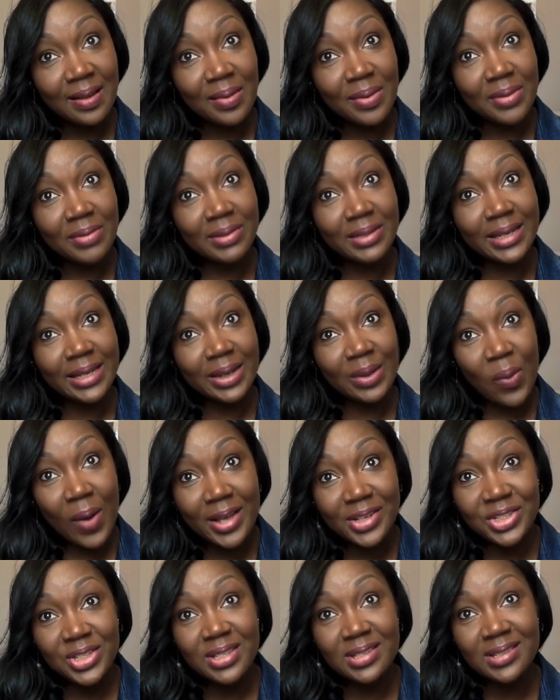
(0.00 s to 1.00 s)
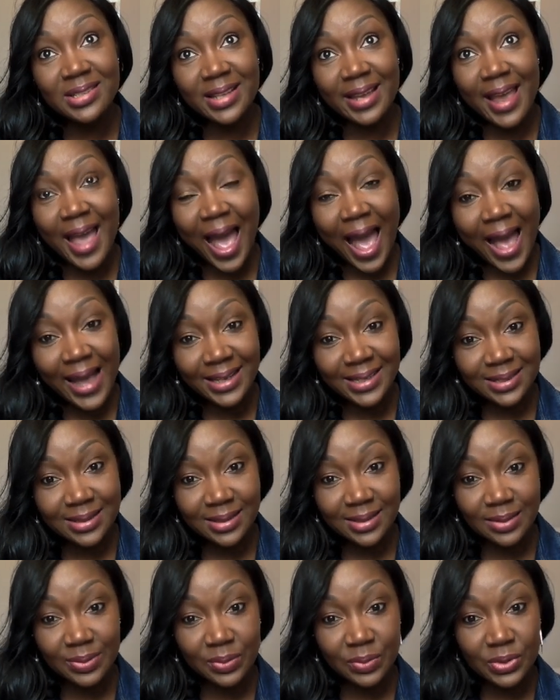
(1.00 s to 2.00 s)
the questions they
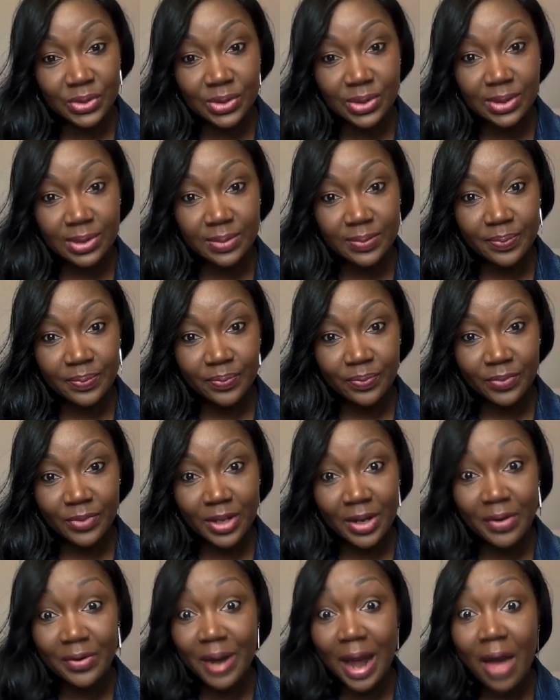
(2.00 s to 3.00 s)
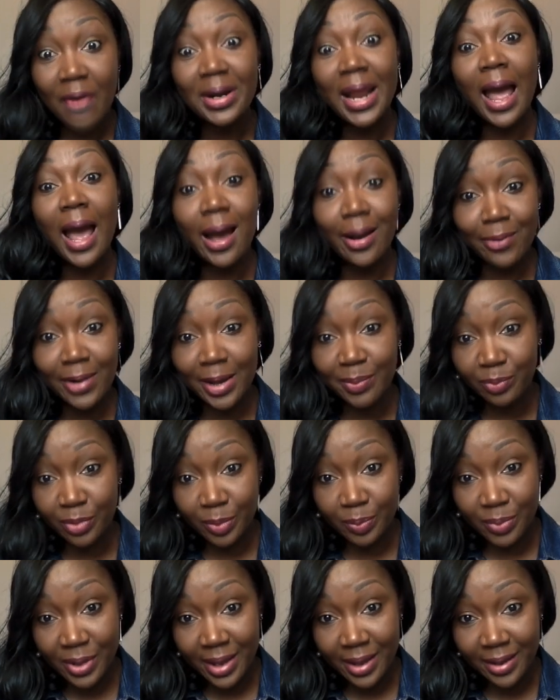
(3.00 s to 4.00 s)
asked was around how I
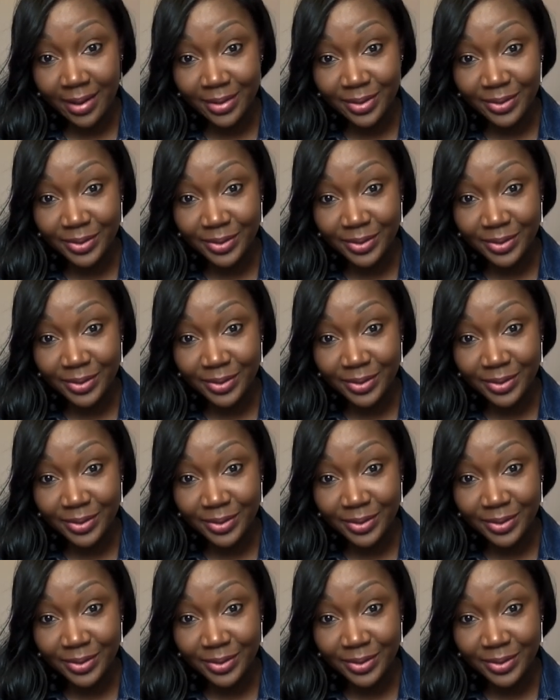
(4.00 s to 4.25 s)
prepared.